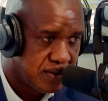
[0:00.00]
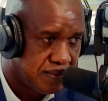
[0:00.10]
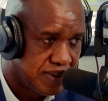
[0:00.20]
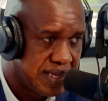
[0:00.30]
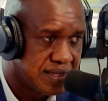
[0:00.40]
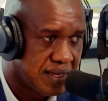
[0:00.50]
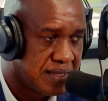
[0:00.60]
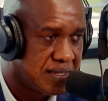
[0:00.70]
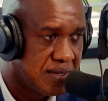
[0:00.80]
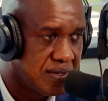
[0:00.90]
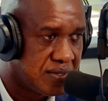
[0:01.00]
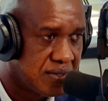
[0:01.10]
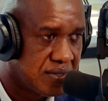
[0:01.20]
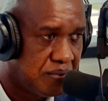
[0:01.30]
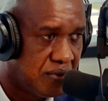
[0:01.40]
you. Please Amen. continue to
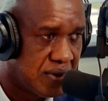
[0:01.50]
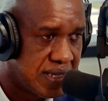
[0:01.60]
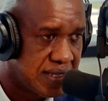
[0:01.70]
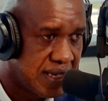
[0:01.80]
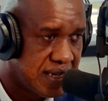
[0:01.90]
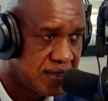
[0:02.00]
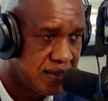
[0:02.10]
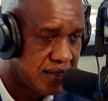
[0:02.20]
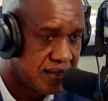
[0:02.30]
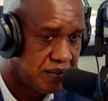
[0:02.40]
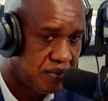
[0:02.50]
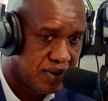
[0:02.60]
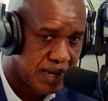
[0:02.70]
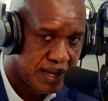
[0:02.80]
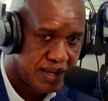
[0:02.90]
support this station and
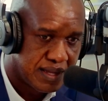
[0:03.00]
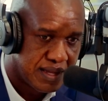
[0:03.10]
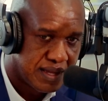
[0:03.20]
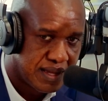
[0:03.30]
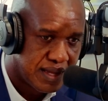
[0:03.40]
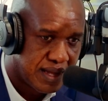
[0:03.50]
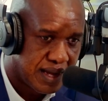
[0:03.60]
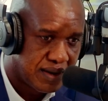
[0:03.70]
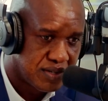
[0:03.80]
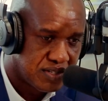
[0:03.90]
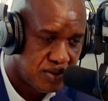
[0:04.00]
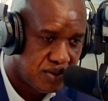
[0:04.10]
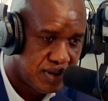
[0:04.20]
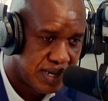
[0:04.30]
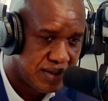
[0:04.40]
support our our
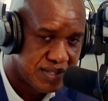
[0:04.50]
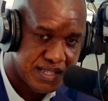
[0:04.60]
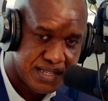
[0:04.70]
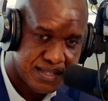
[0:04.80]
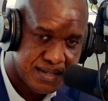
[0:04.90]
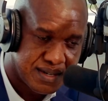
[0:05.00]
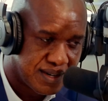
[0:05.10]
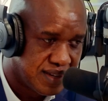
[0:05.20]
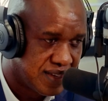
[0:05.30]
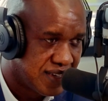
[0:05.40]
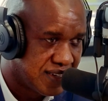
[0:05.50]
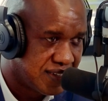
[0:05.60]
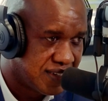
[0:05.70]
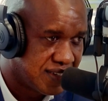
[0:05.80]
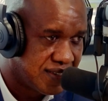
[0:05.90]
show and our sister.
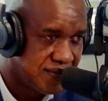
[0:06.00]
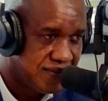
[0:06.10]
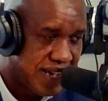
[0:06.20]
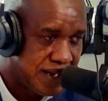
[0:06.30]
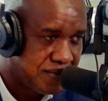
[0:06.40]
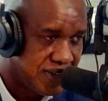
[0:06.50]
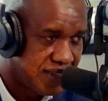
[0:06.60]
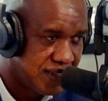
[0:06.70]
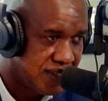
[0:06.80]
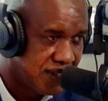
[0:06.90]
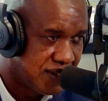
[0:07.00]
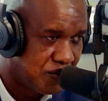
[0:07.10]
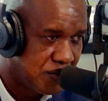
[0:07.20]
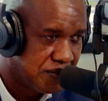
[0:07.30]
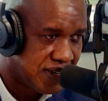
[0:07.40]
She's a vibrant uh,
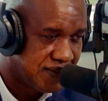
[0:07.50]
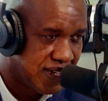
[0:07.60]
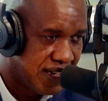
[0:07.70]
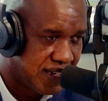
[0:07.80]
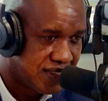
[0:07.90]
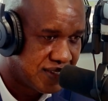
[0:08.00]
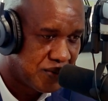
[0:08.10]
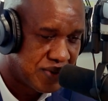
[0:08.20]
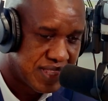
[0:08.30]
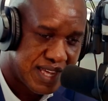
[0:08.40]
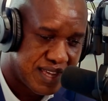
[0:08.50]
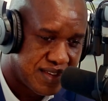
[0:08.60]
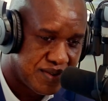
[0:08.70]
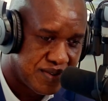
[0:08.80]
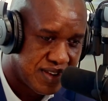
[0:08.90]
woman yes. of God. Amen. So we
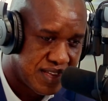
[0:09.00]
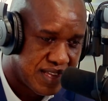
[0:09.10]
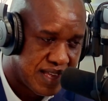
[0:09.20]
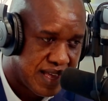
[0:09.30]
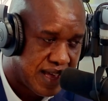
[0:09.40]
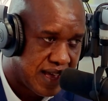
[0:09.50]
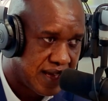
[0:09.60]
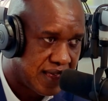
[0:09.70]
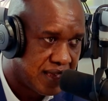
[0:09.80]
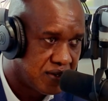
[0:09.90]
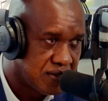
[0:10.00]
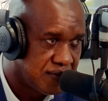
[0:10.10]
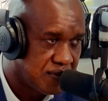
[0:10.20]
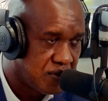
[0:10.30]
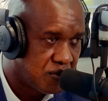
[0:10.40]
thank you. Thank you. Uh, and those
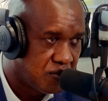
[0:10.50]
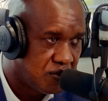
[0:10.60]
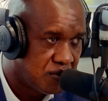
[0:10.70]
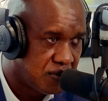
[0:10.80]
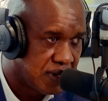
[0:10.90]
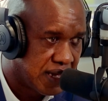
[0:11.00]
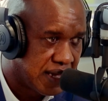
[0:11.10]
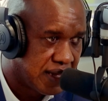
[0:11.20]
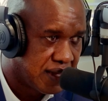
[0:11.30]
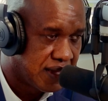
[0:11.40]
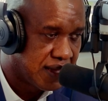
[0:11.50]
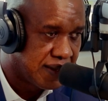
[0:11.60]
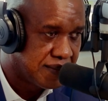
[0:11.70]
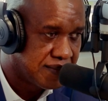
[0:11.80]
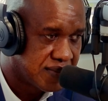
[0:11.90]
of you who are uh,
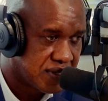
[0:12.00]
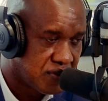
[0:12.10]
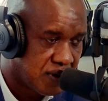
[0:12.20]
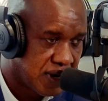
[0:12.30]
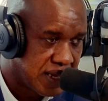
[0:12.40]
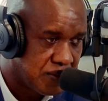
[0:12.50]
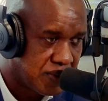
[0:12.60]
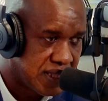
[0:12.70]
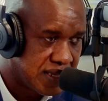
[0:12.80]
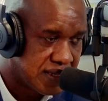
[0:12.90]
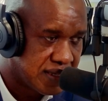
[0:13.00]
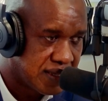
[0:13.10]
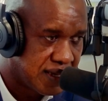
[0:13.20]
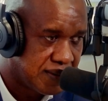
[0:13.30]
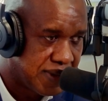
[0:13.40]
um, struggling with this
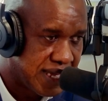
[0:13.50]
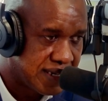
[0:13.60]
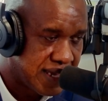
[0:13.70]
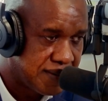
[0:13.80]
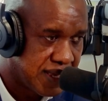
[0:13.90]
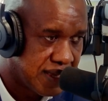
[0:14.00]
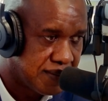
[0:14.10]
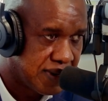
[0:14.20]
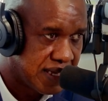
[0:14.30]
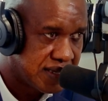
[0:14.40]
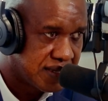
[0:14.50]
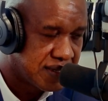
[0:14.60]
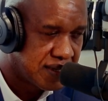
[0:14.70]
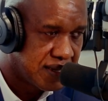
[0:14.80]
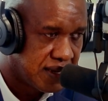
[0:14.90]
uh, pandemic, please